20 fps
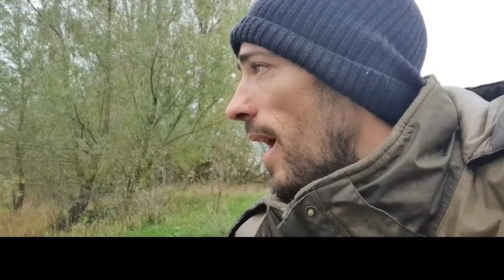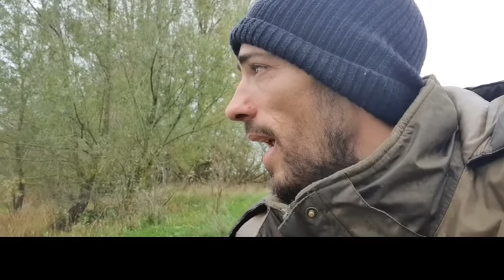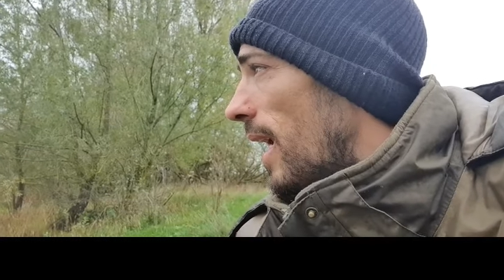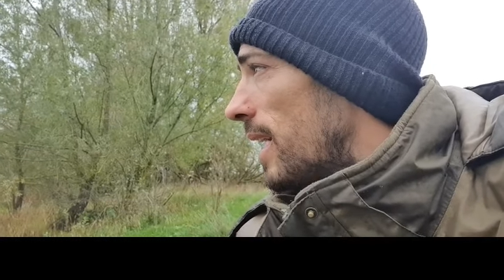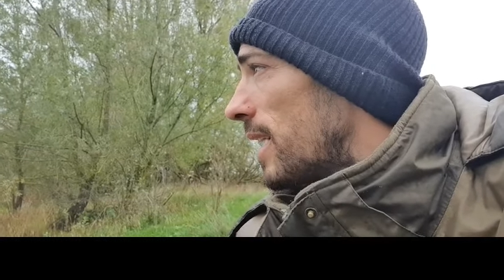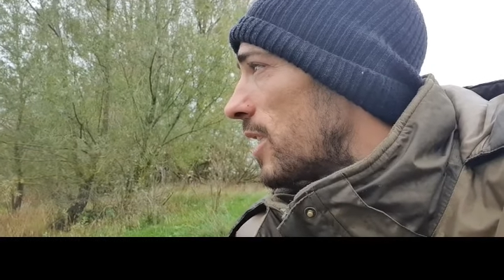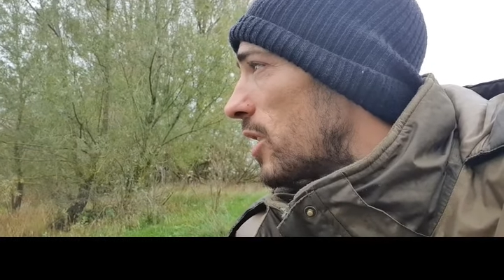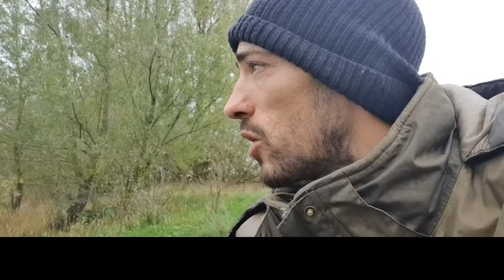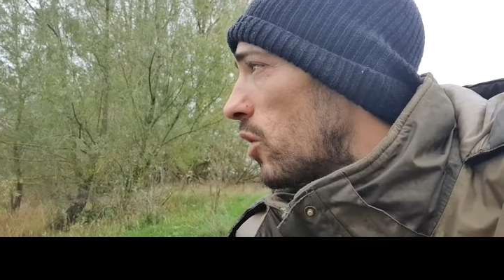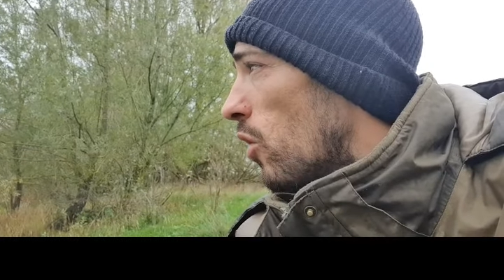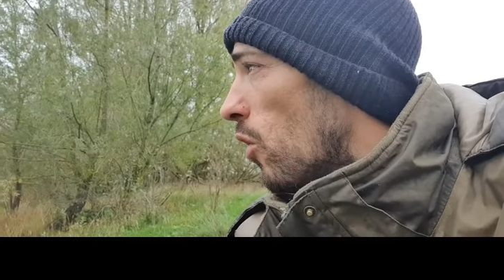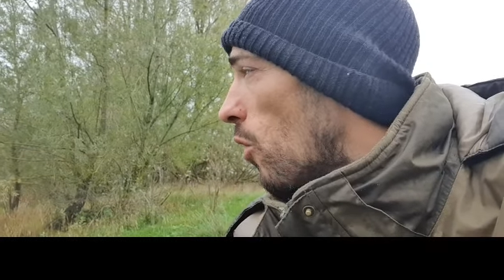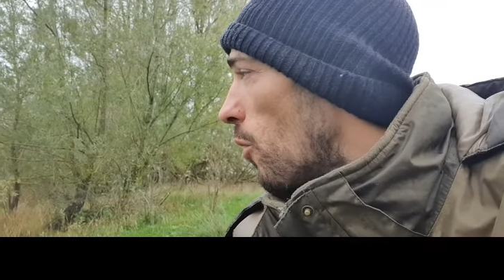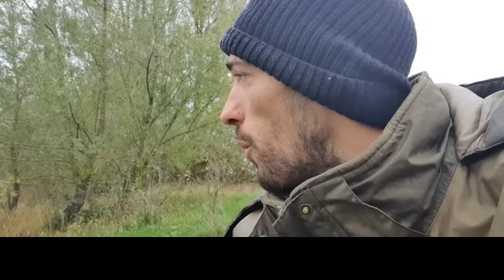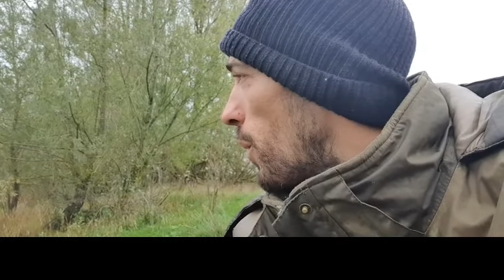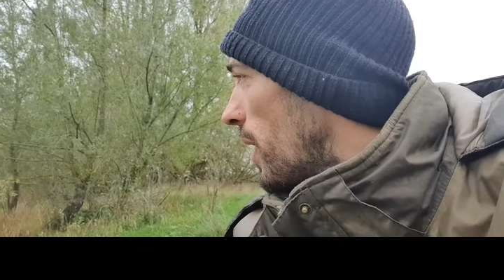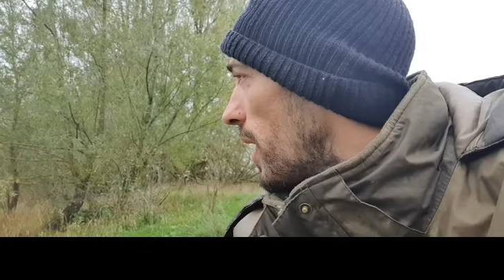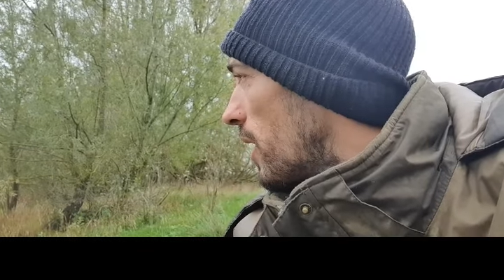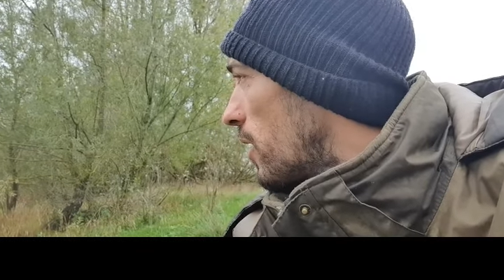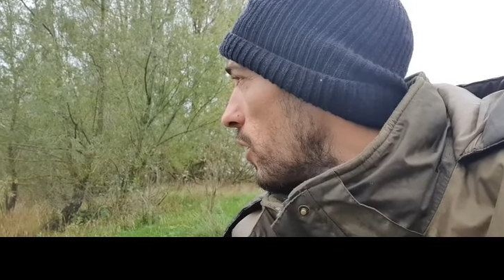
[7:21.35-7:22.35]
and it's got to
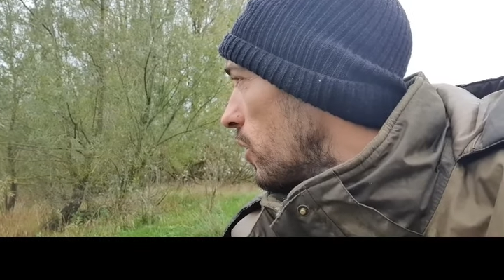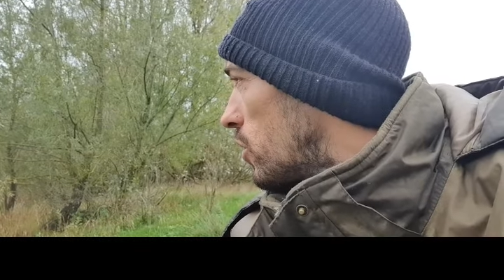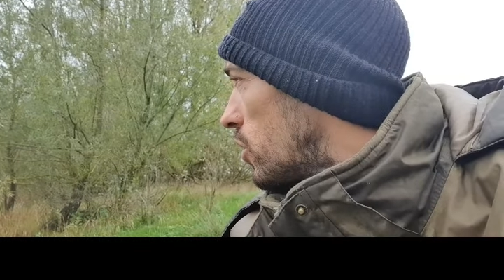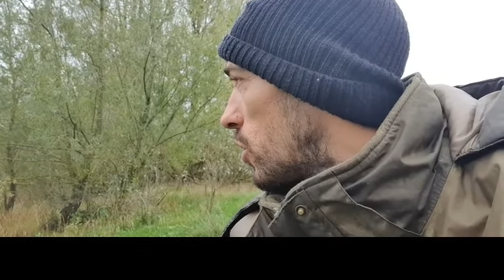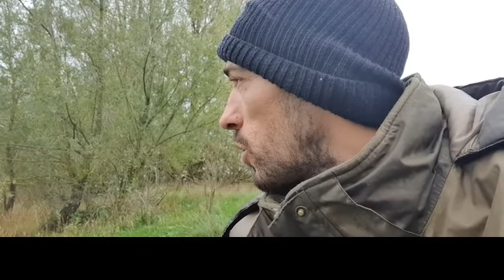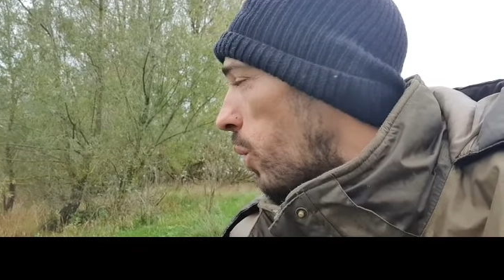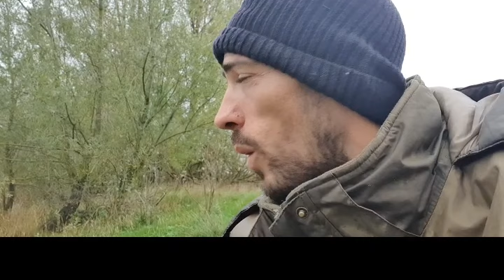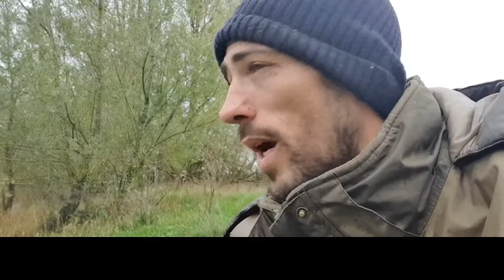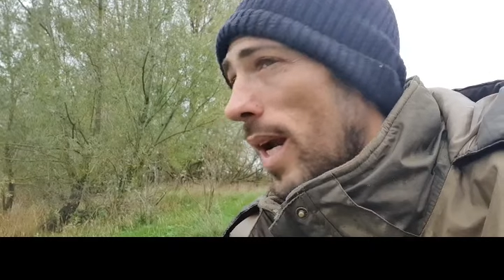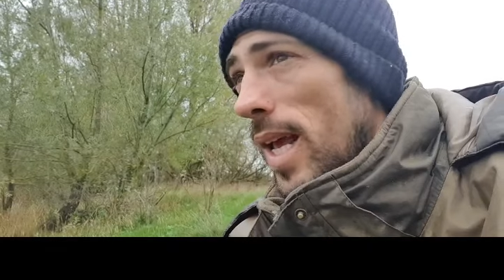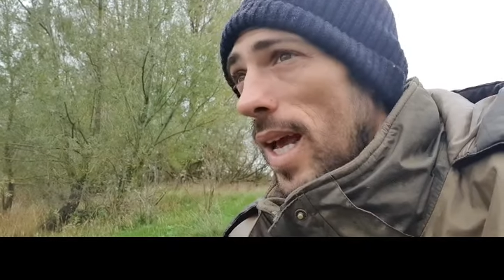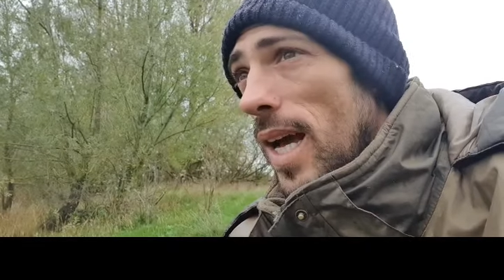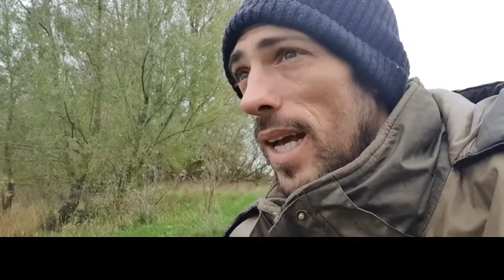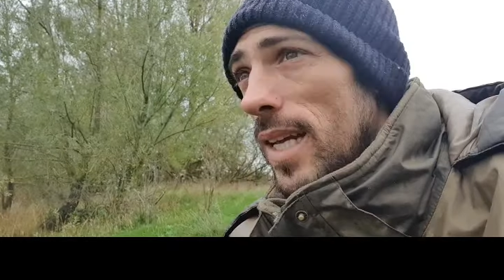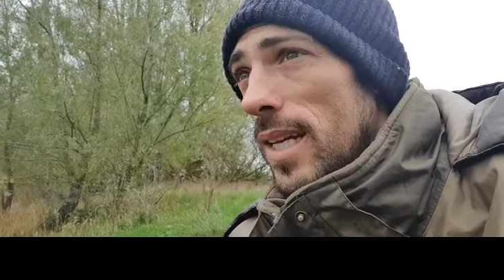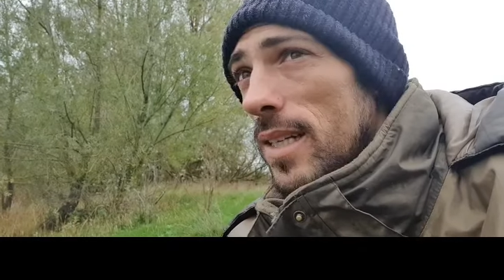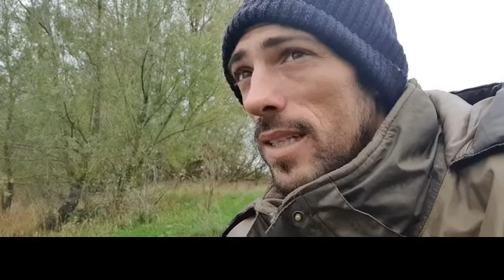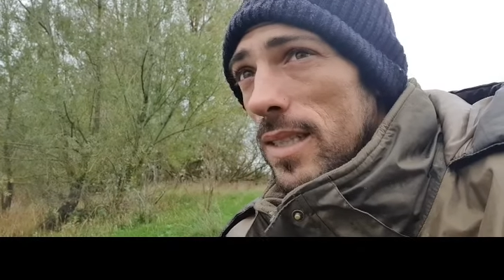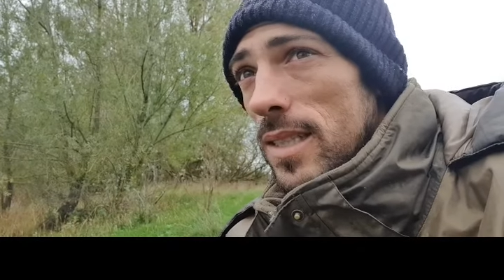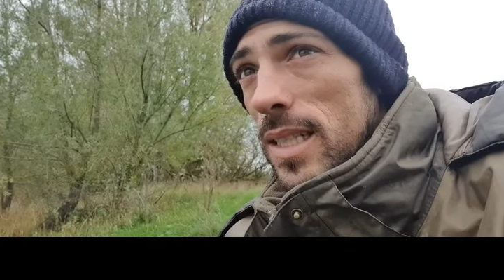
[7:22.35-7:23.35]
be a good 20
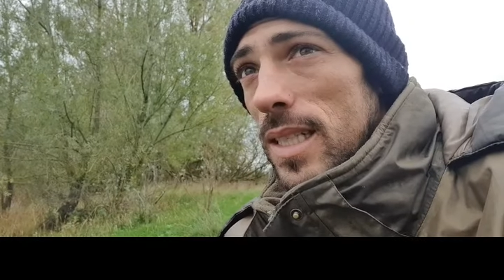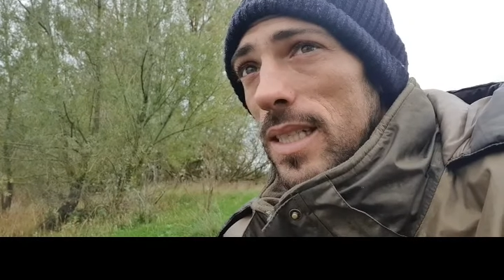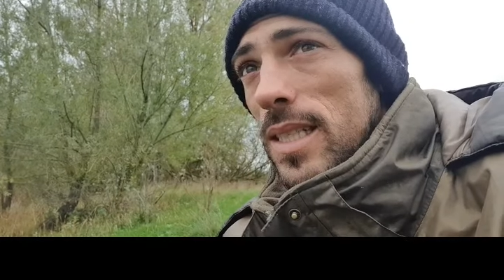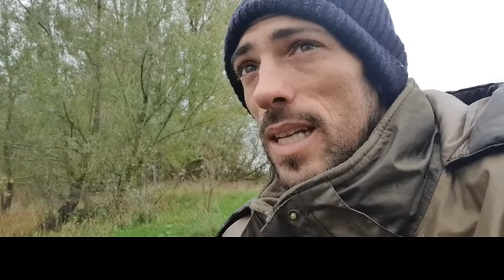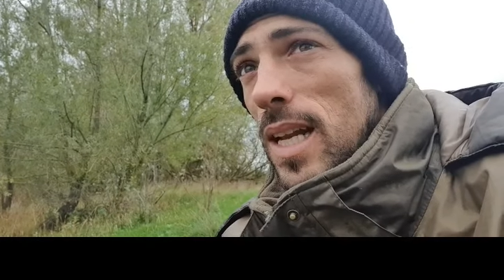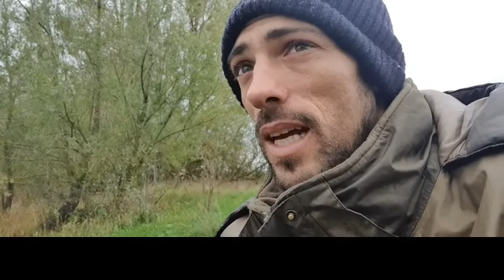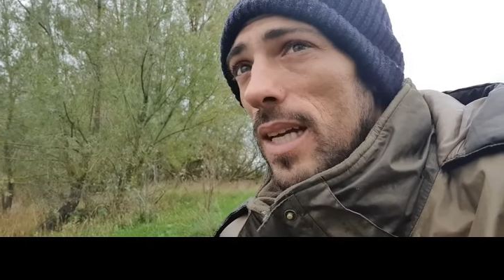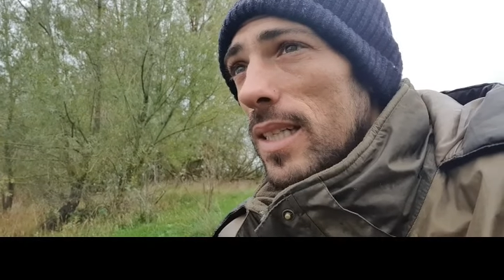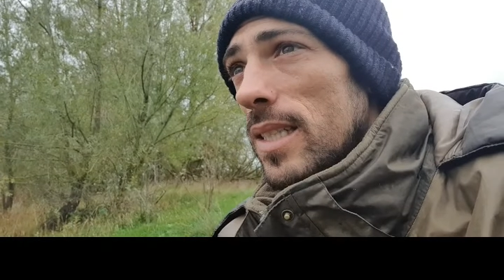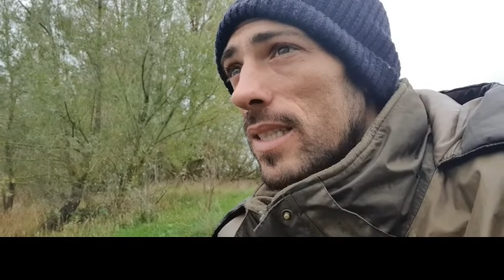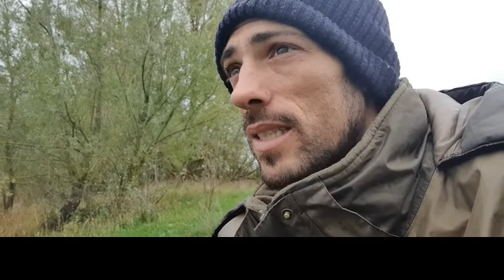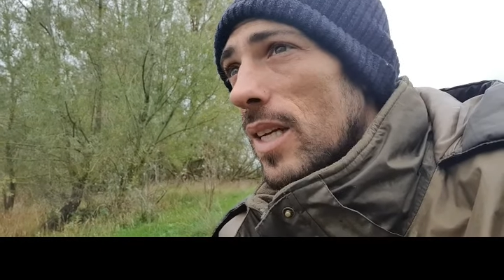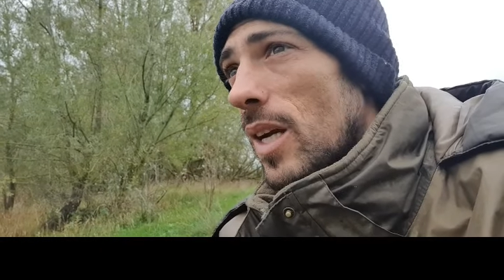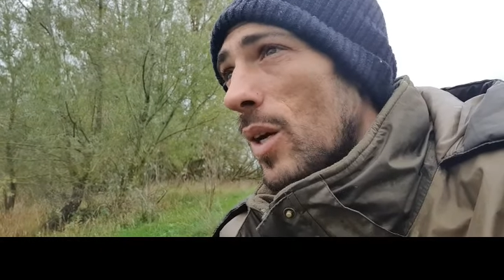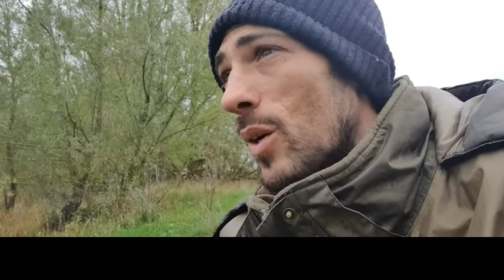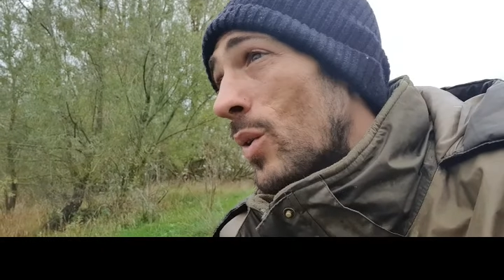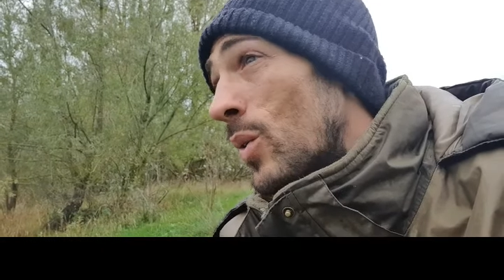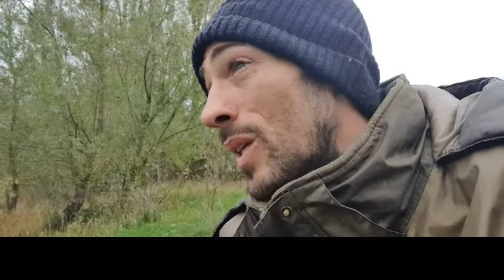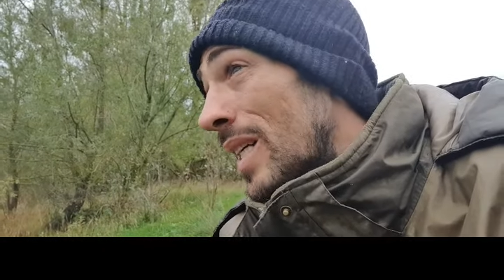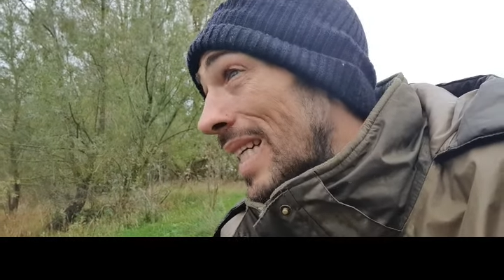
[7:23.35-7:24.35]
acres this lake
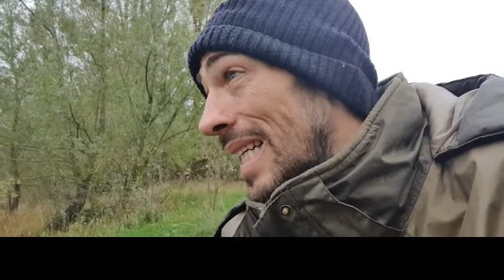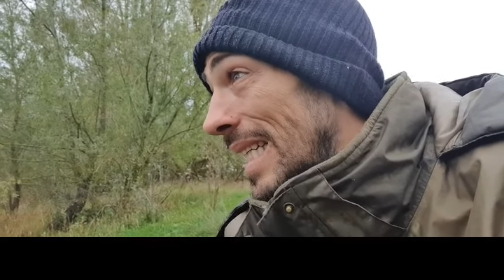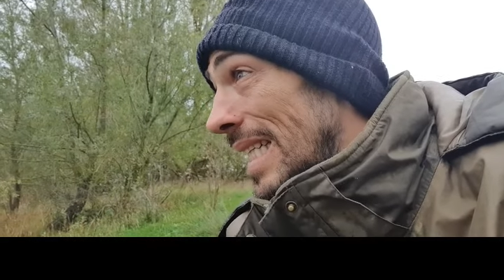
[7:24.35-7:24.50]
so